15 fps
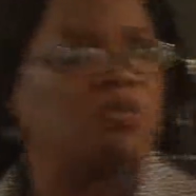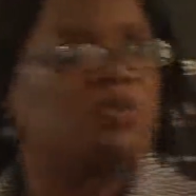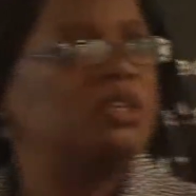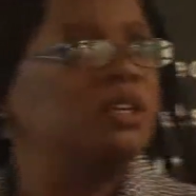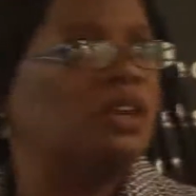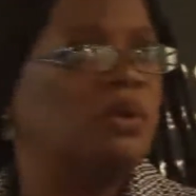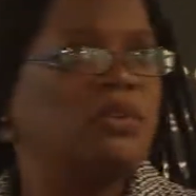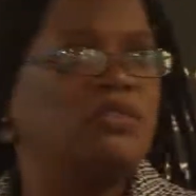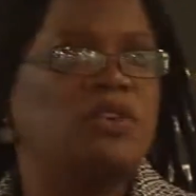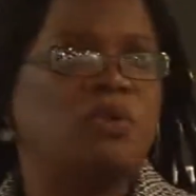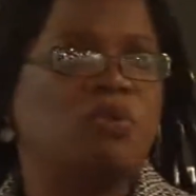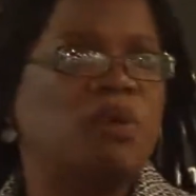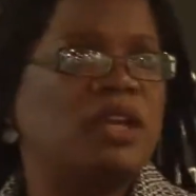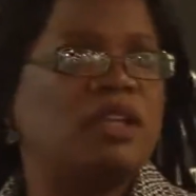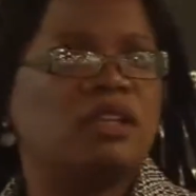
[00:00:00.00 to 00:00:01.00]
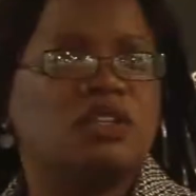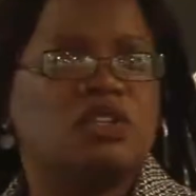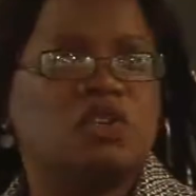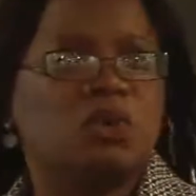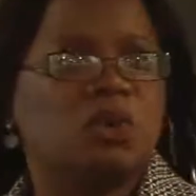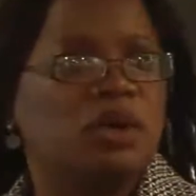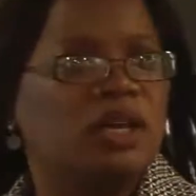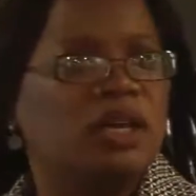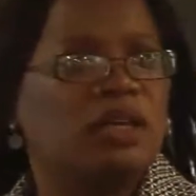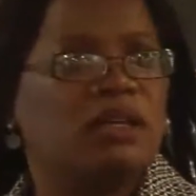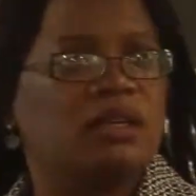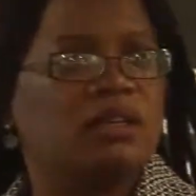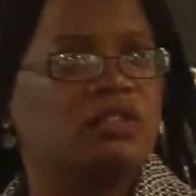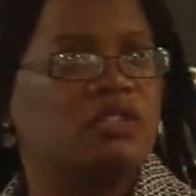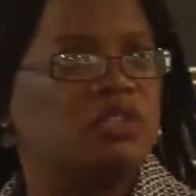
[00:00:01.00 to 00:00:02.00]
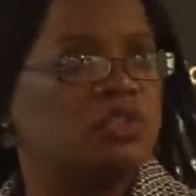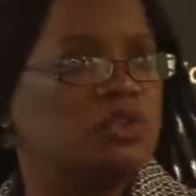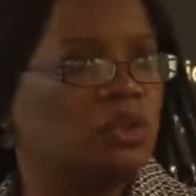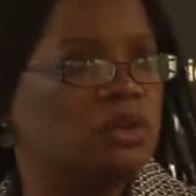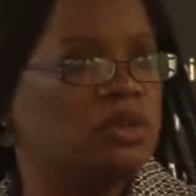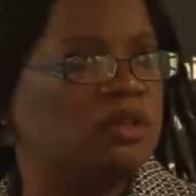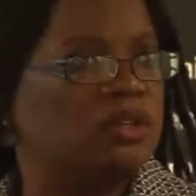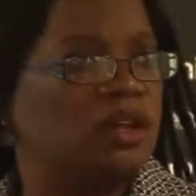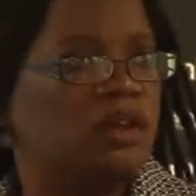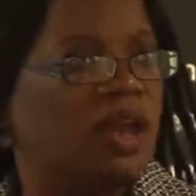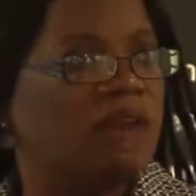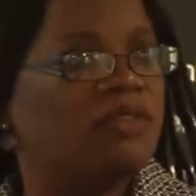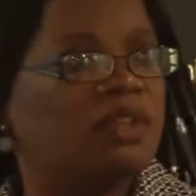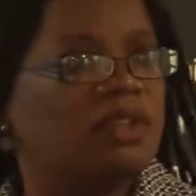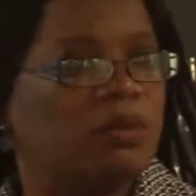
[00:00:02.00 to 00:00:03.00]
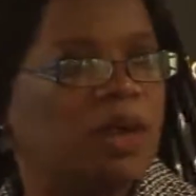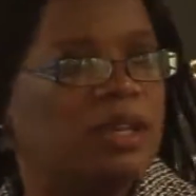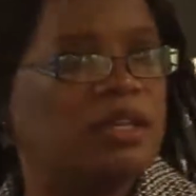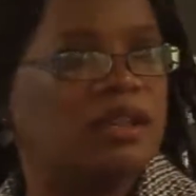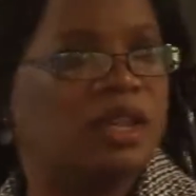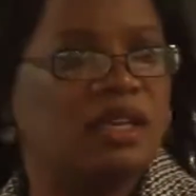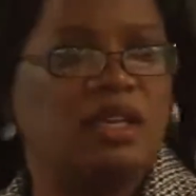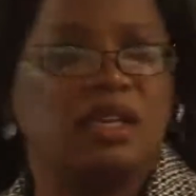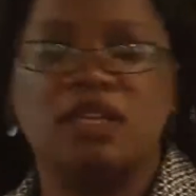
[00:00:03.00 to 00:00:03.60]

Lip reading: If you're regulatory, heavily regulated